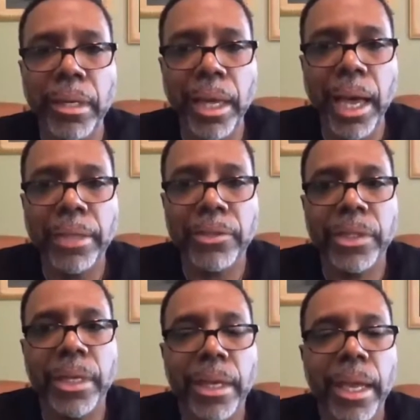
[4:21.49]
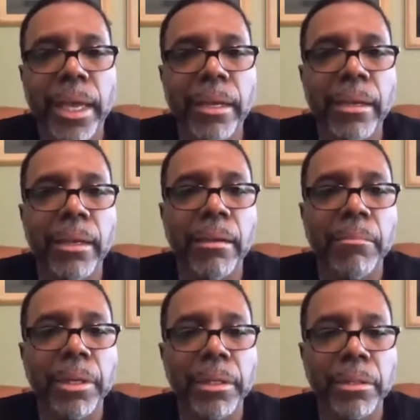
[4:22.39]
Yeah, I understand that,
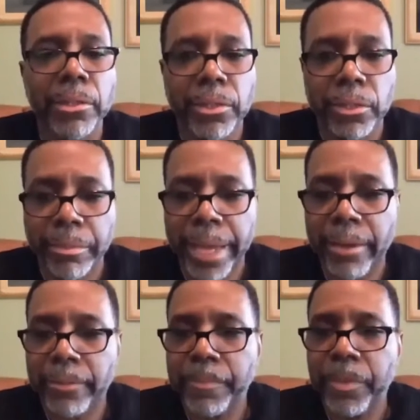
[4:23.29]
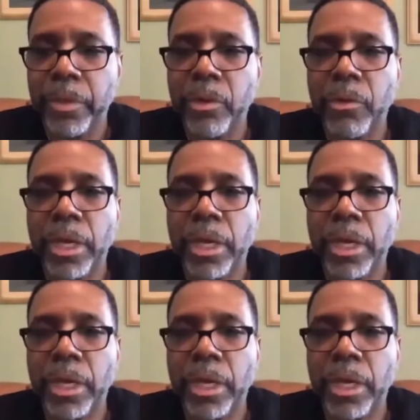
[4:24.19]
but this is about you know,